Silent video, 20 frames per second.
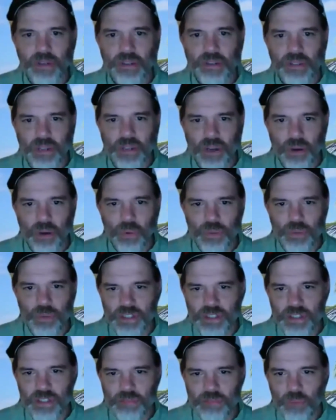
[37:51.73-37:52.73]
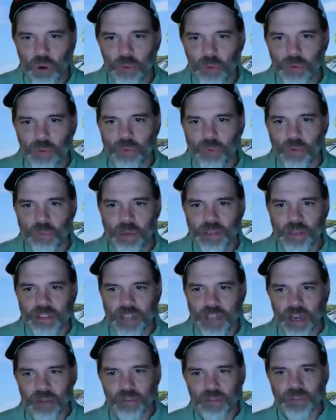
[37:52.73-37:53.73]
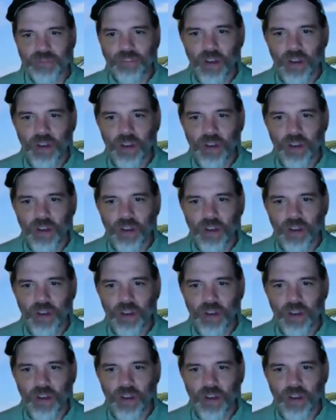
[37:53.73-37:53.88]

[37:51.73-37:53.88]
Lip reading: It was at this moment where my dad was